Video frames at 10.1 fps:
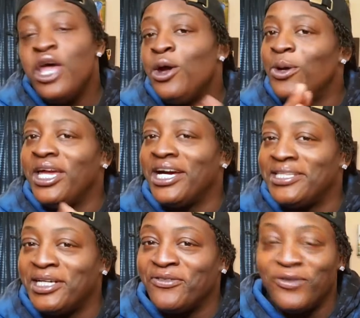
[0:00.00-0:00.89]
We ain't got
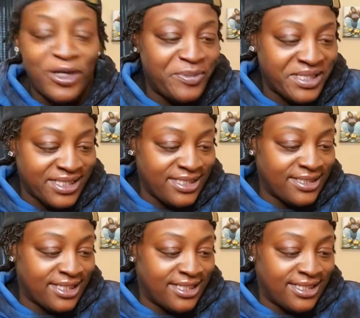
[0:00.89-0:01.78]
to ever worry about these
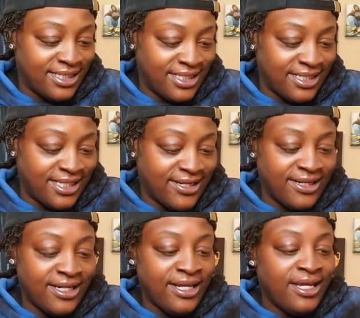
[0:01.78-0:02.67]
things getting dirty.
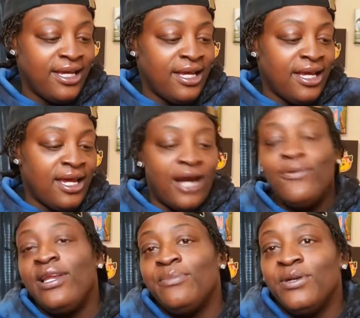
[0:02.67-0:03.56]
I
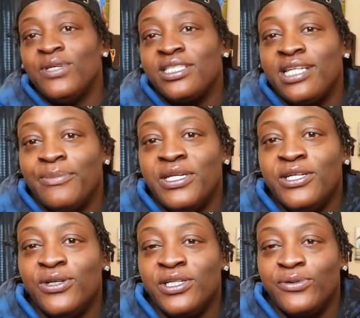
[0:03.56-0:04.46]
really be wishing I'd be
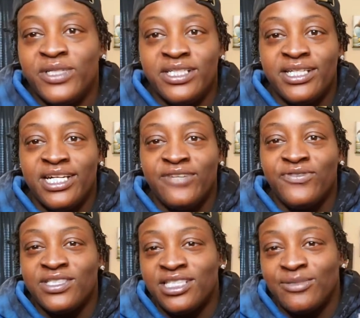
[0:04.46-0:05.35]
knowing the real name for
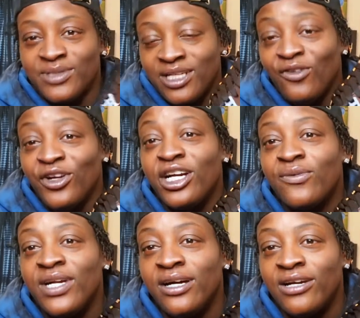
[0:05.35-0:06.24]
stuff. But so over here,
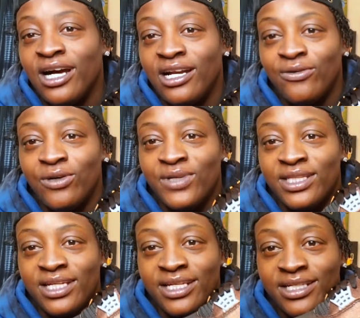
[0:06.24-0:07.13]
we gonna call it what we
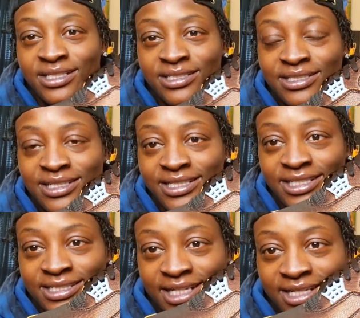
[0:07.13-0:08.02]
think it is. Look at
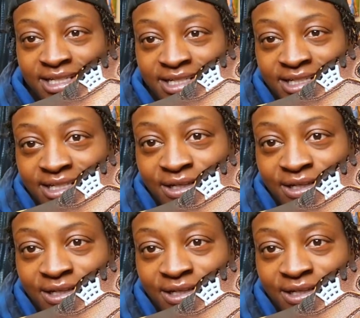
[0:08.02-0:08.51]
this thing.